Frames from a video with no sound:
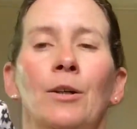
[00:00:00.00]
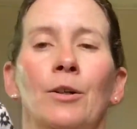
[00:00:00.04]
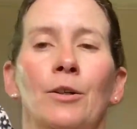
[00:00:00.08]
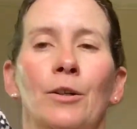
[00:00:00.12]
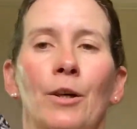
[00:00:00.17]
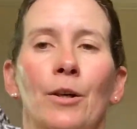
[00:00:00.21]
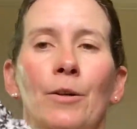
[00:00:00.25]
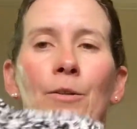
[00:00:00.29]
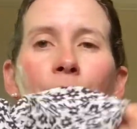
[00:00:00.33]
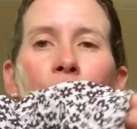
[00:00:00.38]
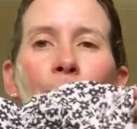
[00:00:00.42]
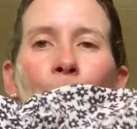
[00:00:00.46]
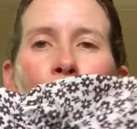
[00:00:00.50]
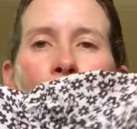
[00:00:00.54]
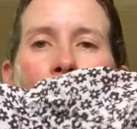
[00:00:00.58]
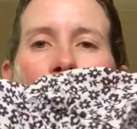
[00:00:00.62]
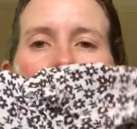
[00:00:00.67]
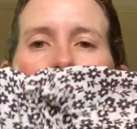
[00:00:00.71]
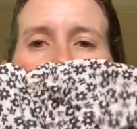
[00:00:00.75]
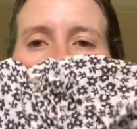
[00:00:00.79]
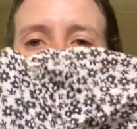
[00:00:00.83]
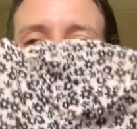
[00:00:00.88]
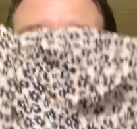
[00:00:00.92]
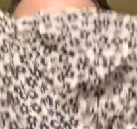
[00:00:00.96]
no
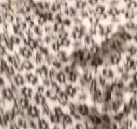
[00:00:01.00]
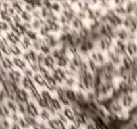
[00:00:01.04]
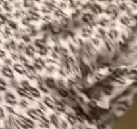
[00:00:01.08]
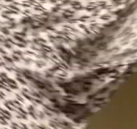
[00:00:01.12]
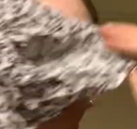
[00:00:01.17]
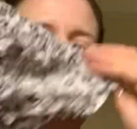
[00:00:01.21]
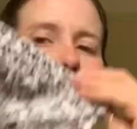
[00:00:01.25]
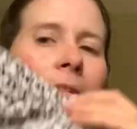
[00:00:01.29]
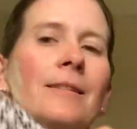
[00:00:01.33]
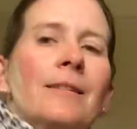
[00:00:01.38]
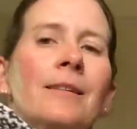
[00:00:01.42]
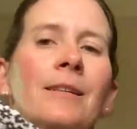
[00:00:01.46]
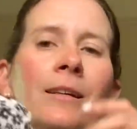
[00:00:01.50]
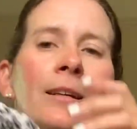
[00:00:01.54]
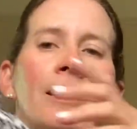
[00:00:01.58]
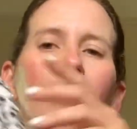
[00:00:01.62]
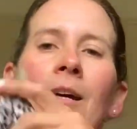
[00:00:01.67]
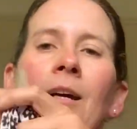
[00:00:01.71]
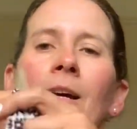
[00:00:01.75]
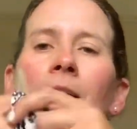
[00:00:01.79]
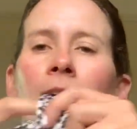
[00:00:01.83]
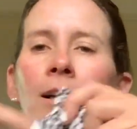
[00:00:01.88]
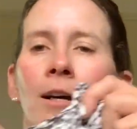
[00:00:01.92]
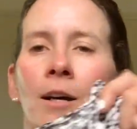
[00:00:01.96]
surprises,
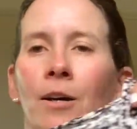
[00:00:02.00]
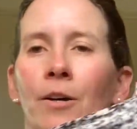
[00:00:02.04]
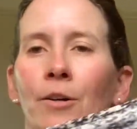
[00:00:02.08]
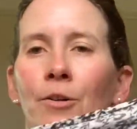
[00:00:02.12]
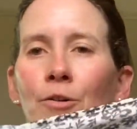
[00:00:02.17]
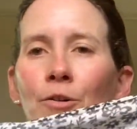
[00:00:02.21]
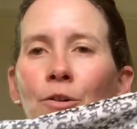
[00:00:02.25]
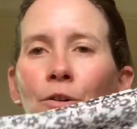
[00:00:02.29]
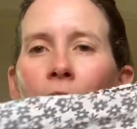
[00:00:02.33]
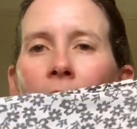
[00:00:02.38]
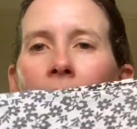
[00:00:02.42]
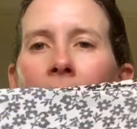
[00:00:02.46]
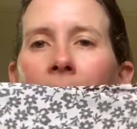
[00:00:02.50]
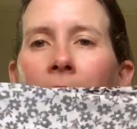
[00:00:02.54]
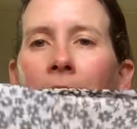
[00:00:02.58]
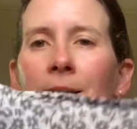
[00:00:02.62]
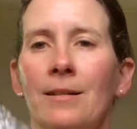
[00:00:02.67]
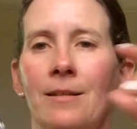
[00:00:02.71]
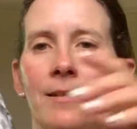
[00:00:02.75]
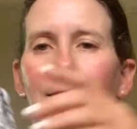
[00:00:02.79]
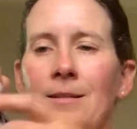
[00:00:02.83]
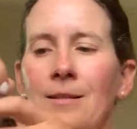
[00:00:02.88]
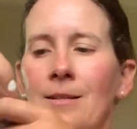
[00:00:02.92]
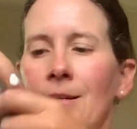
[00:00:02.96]
a
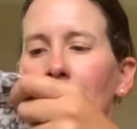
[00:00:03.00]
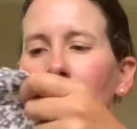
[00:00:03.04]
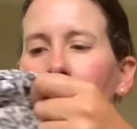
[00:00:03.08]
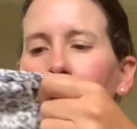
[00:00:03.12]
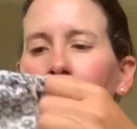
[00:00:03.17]
dress.